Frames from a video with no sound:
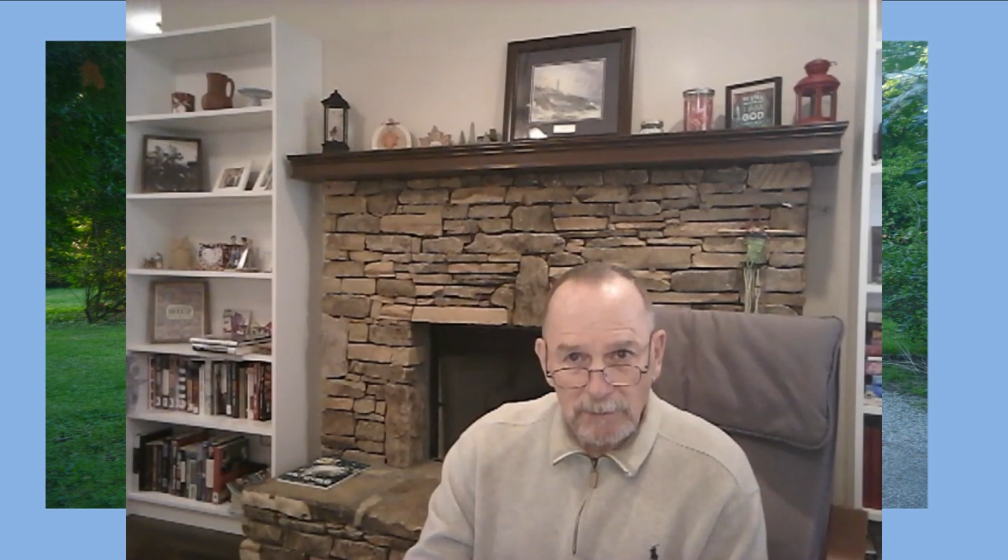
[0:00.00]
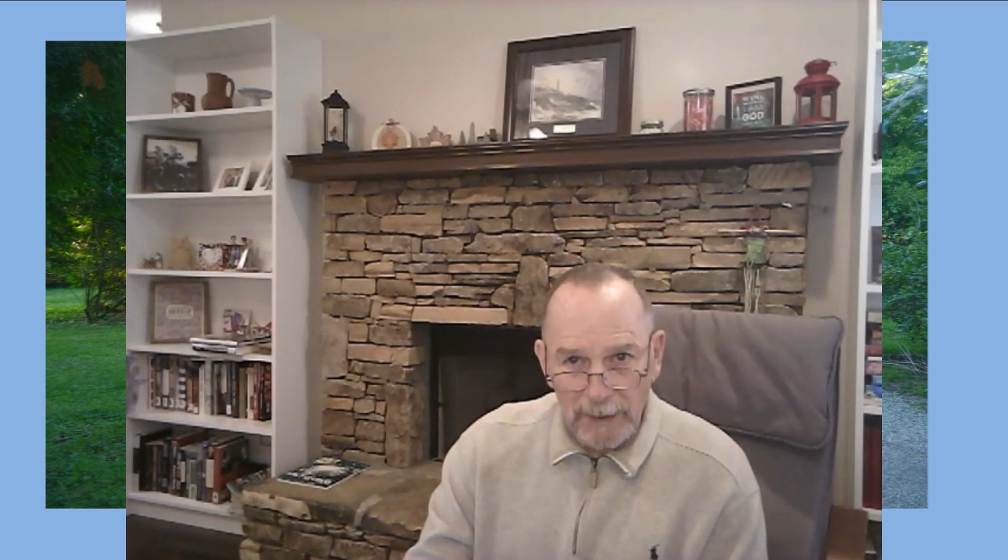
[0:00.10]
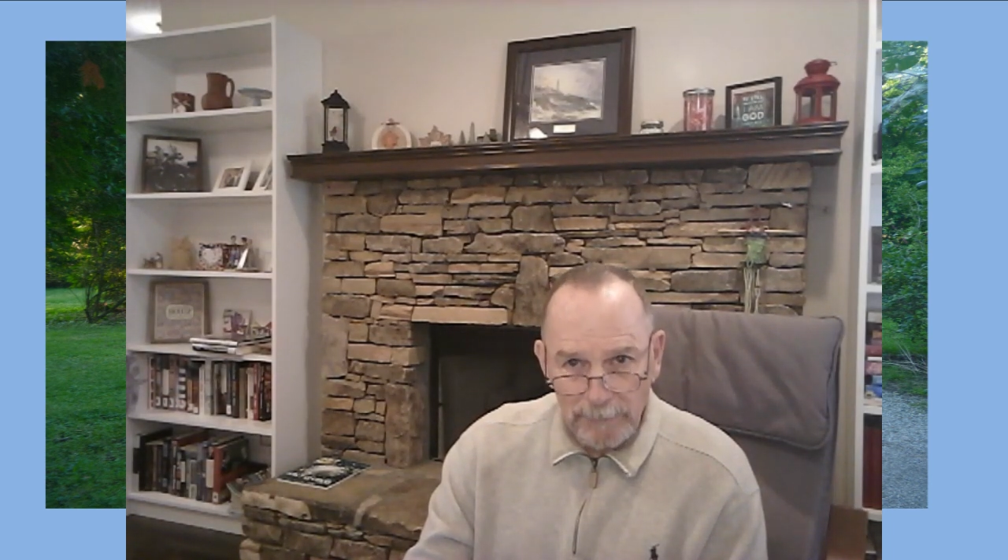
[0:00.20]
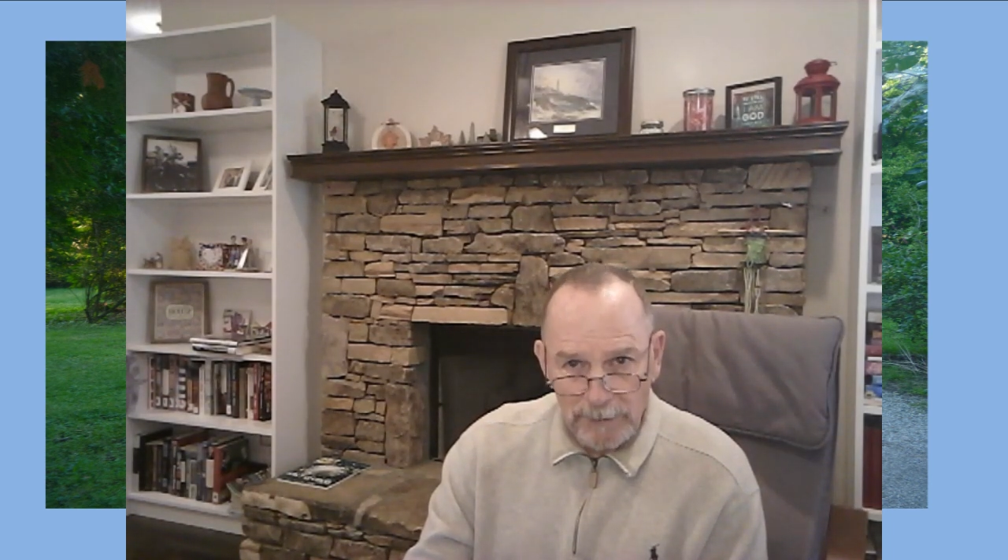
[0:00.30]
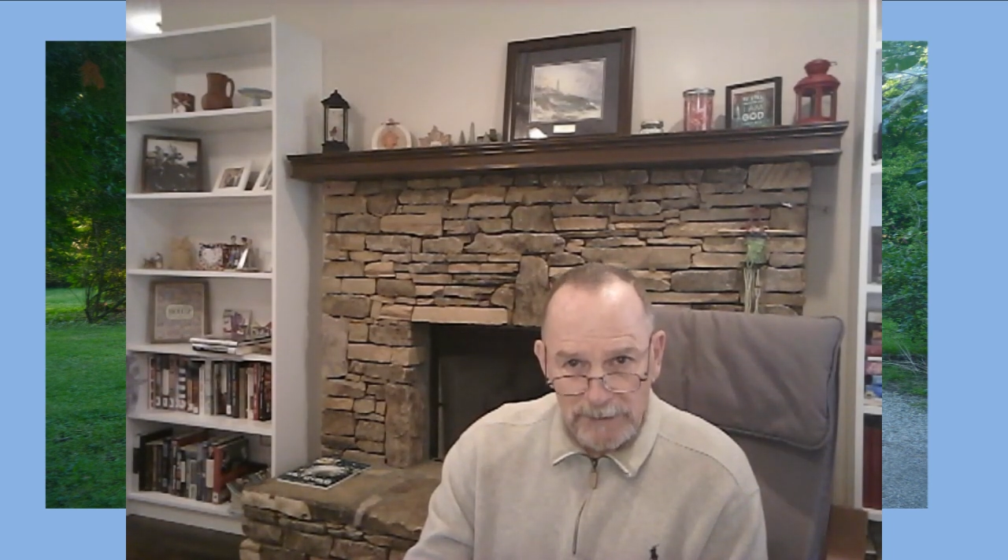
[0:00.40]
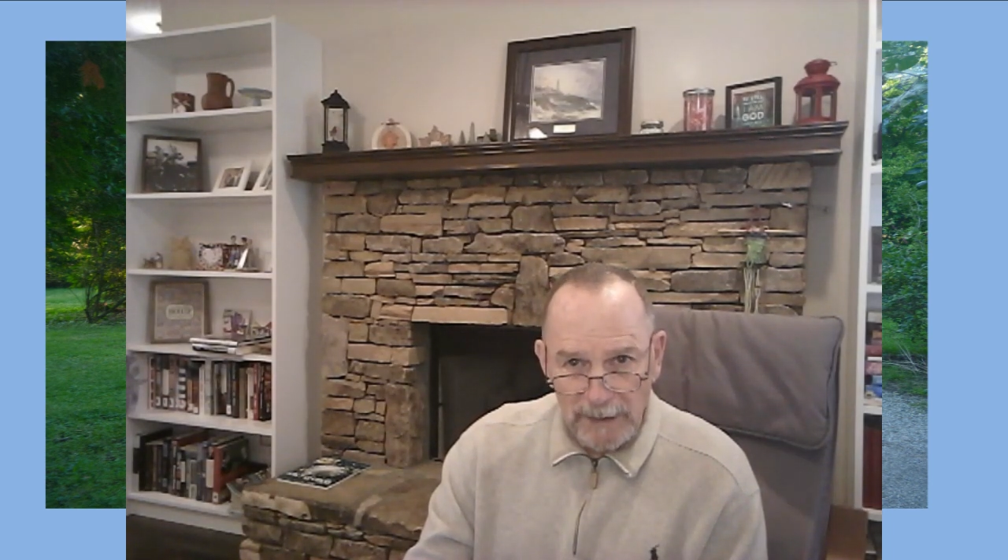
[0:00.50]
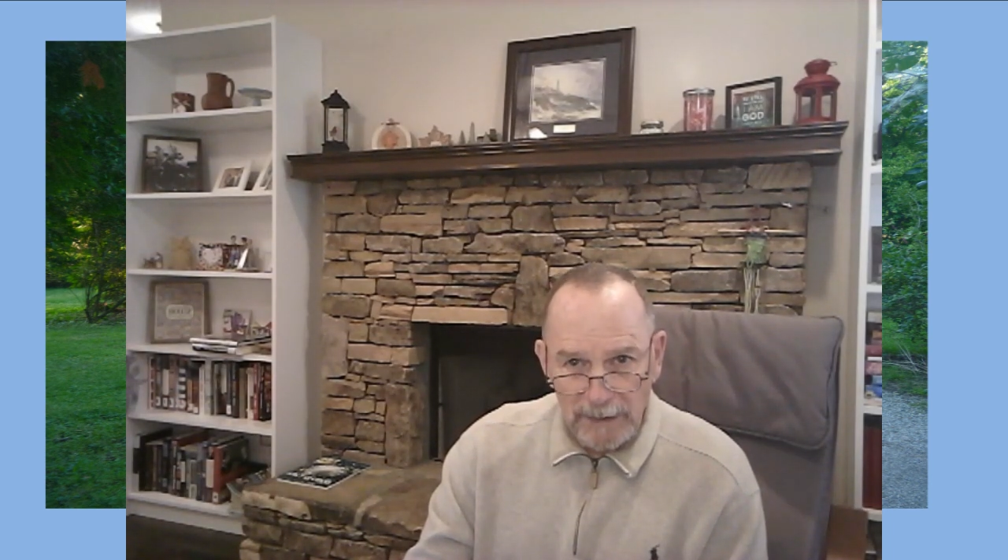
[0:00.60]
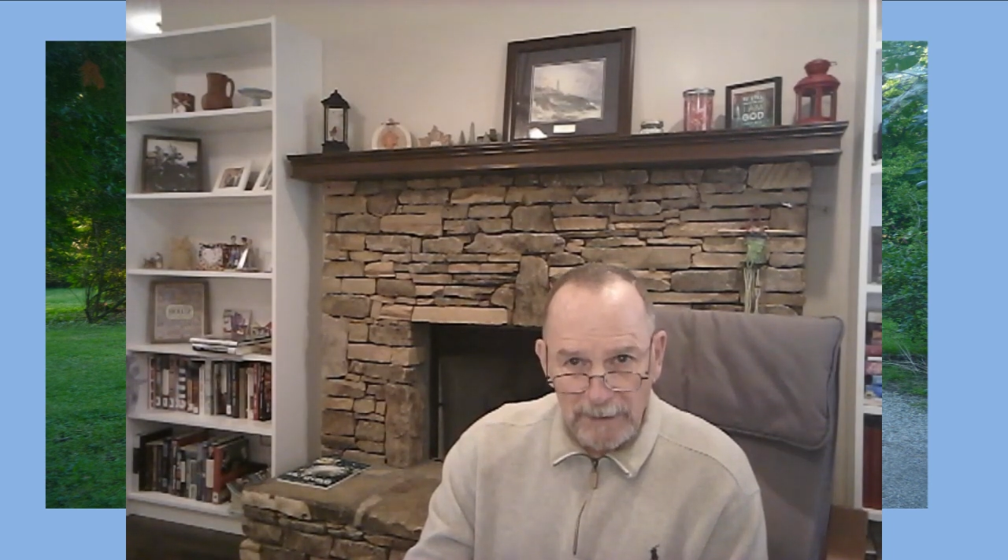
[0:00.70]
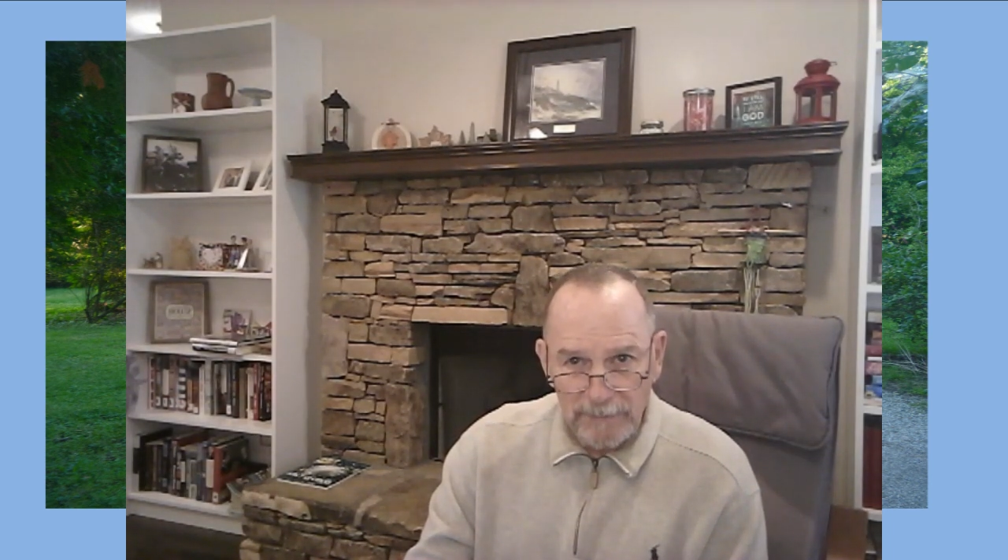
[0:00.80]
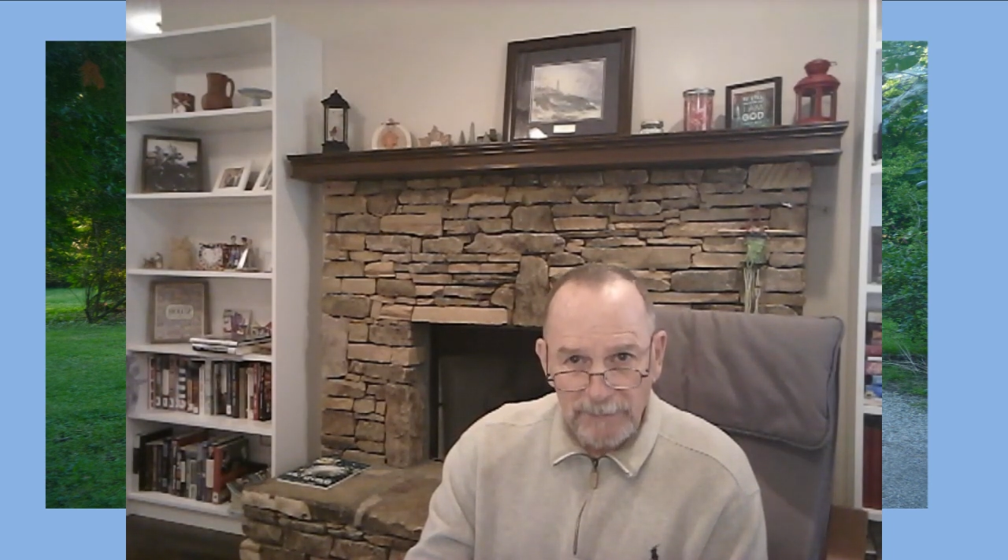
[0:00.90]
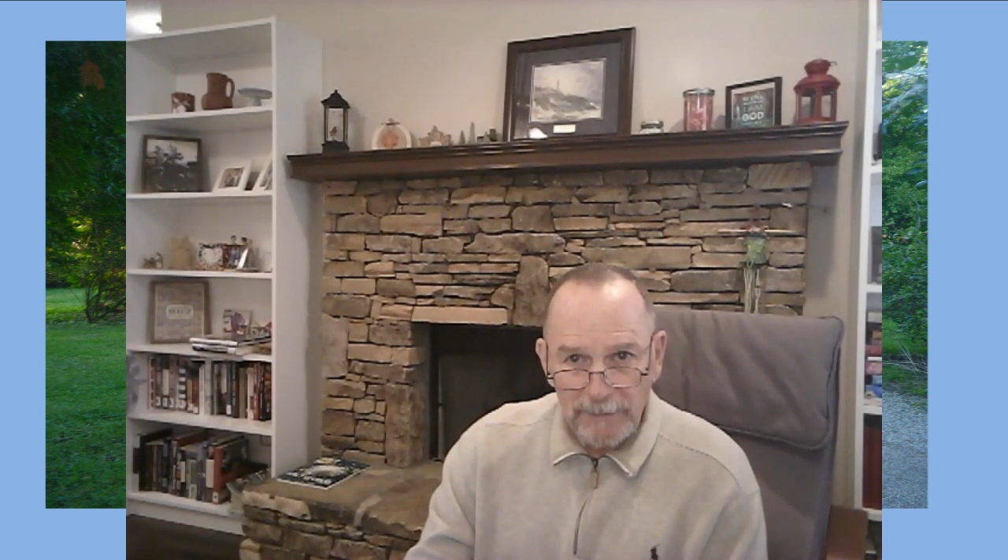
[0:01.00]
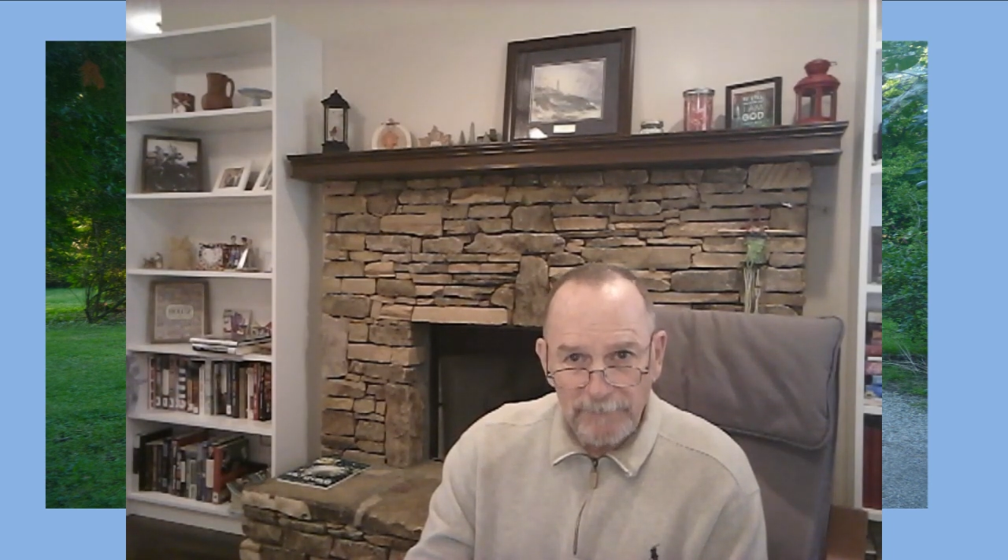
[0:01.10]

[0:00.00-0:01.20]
representative